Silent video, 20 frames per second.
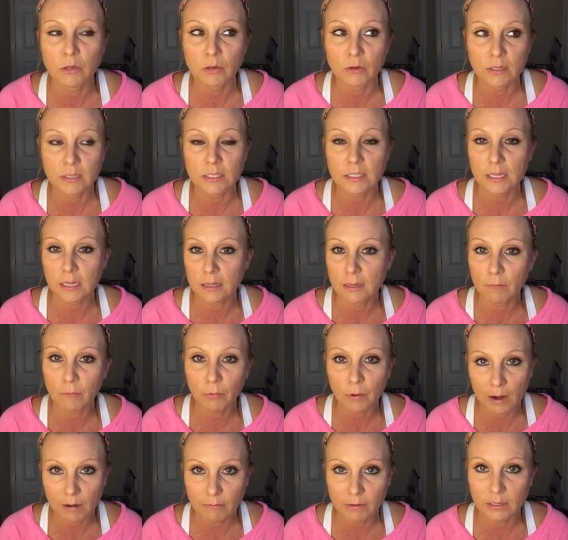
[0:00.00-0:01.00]
You can send them
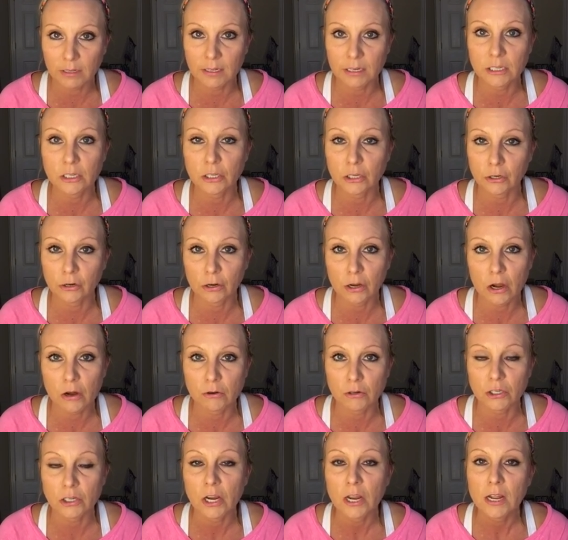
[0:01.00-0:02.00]
privately to your
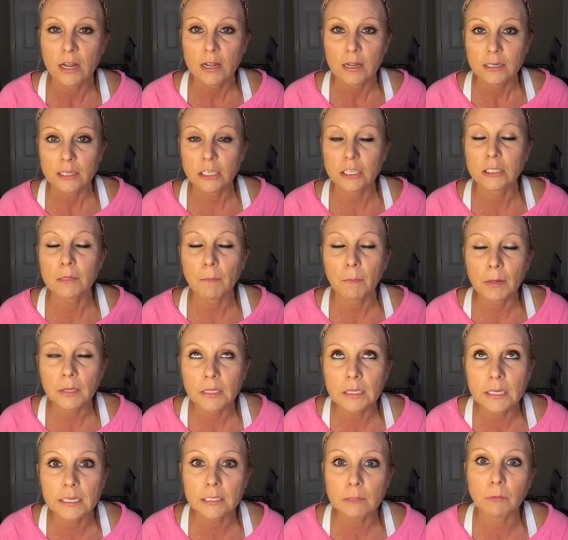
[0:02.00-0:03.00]
coach. Just
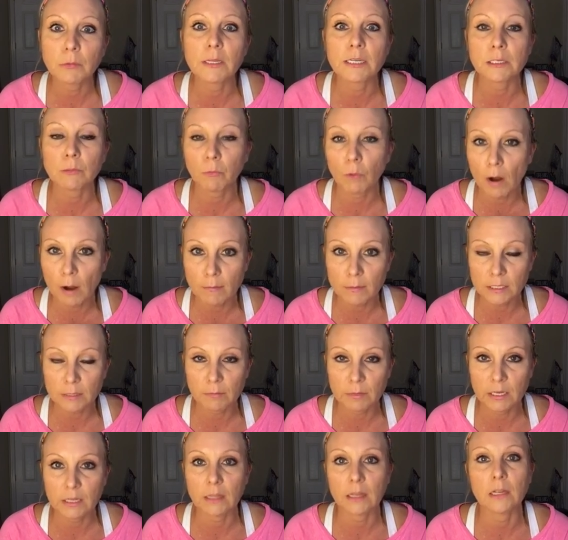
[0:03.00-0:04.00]
please, please promise
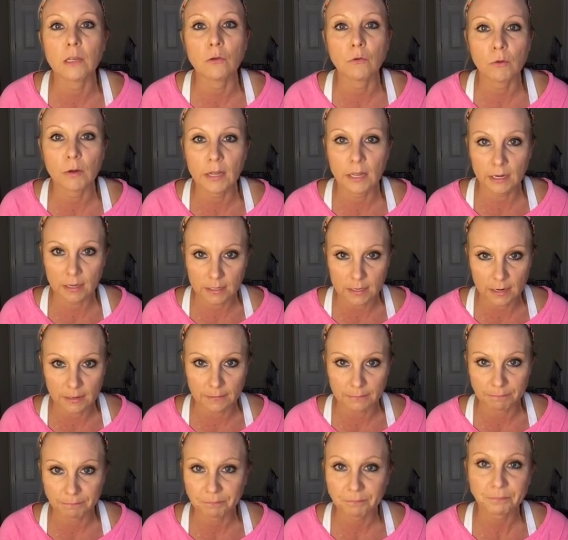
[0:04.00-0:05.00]
me that you will get it done.
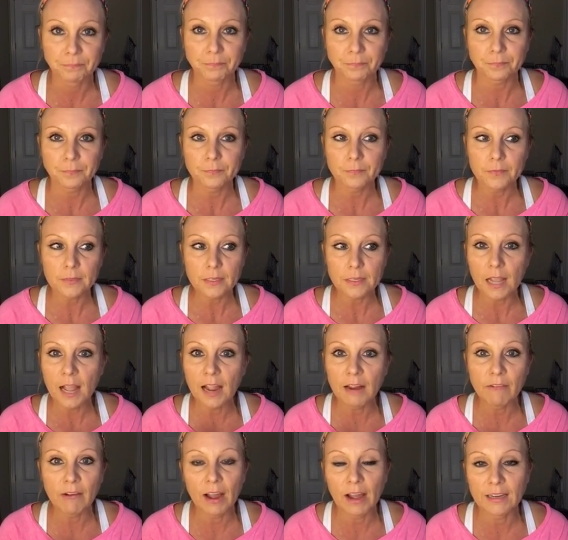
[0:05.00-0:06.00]

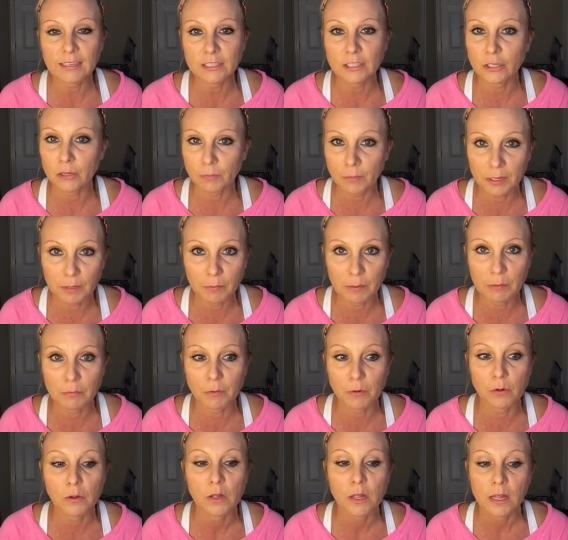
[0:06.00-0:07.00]
I've had so many
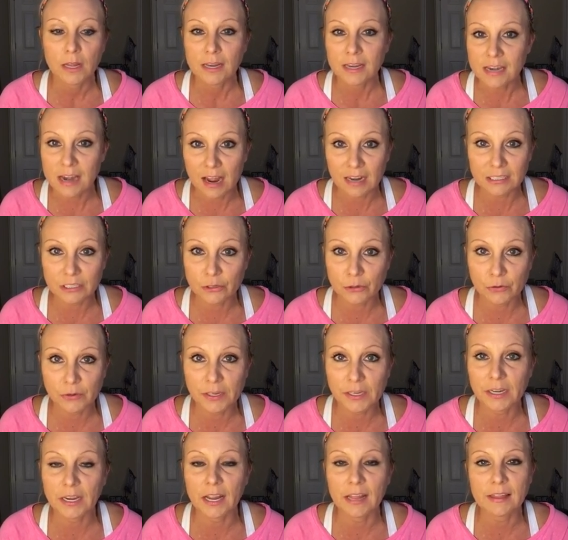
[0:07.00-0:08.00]
people not do
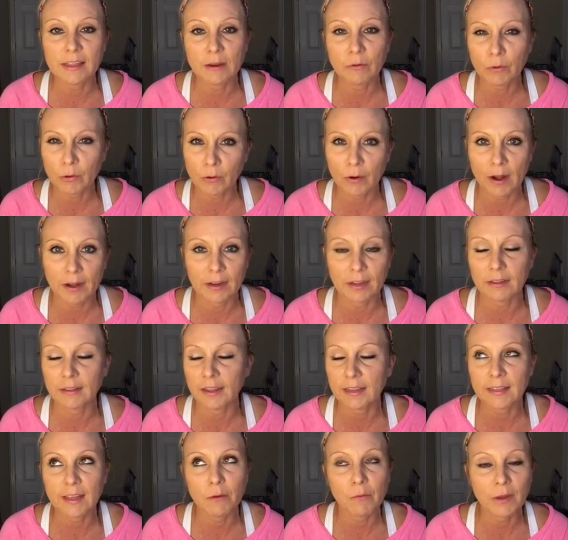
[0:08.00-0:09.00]
it and they regret it.
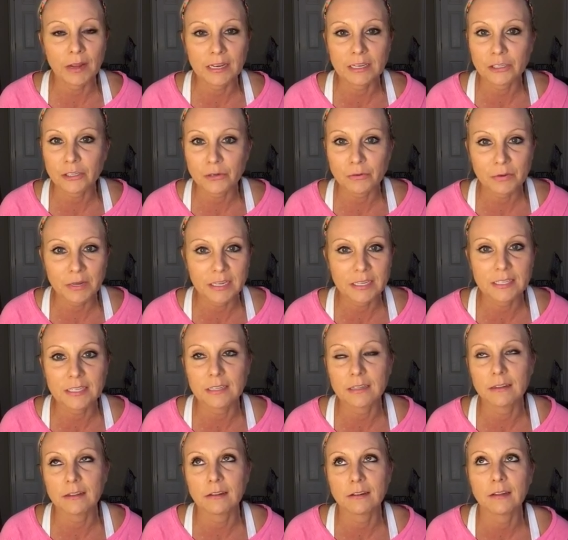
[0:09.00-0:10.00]
Like they wait two weeks
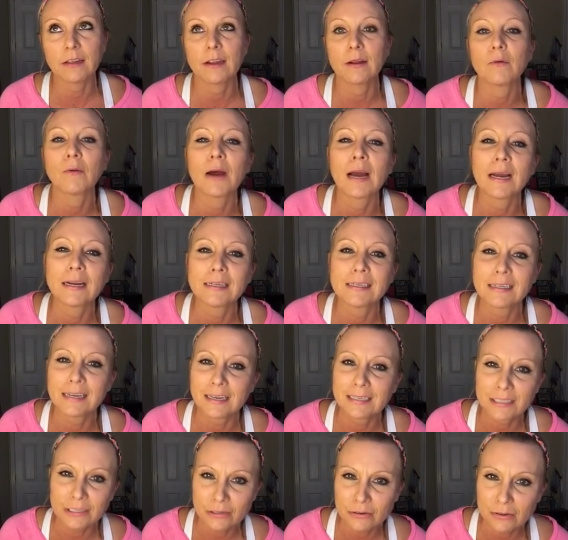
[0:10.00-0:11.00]
and then they're like, why did
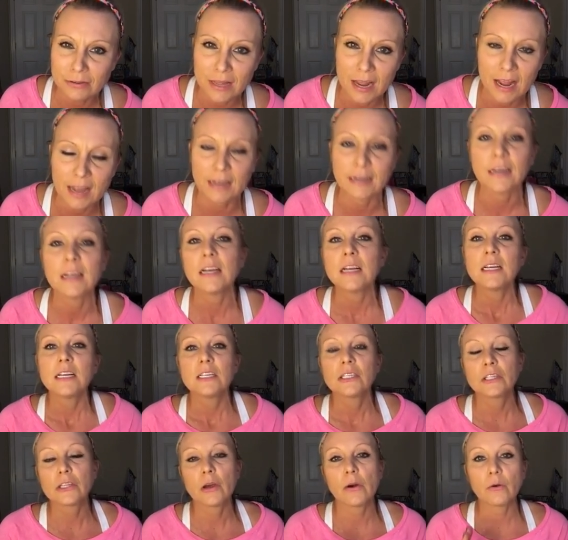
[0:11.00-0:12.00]
I do that?
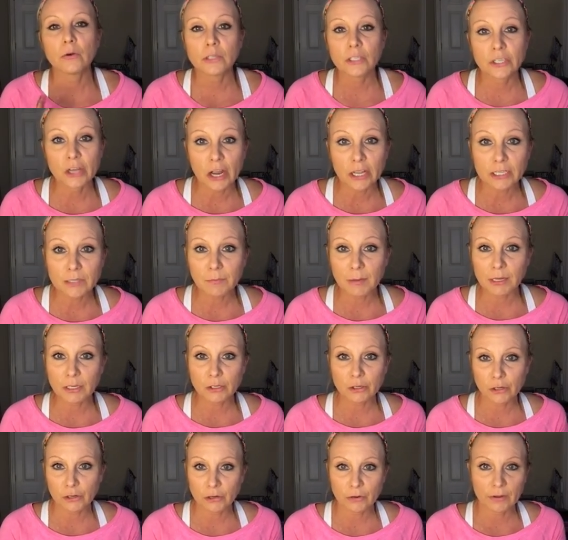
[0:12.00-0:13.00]
So just make
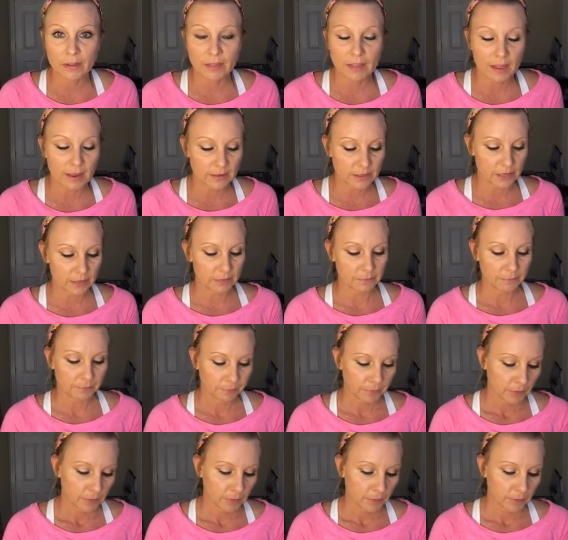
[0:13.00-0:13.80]
sure you get that done.